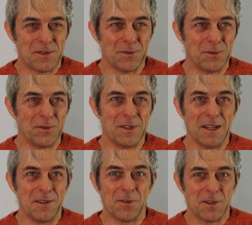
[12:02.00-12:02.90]
to
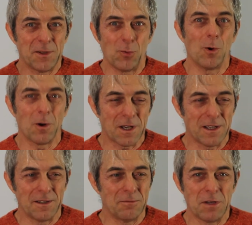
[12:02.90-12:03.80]
deliver the work
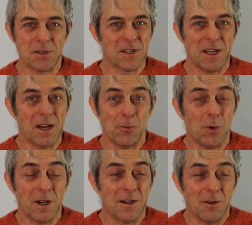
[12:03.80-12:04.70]
because they
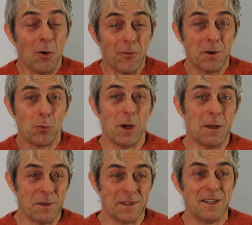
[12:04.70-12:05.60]
were
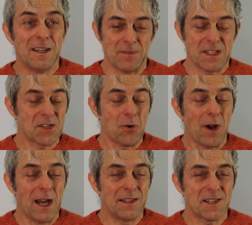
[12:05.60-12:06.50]
overwhelmed. So
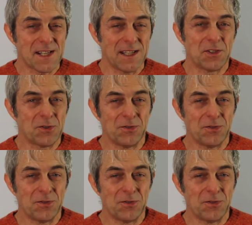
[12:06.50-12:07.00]
I decided to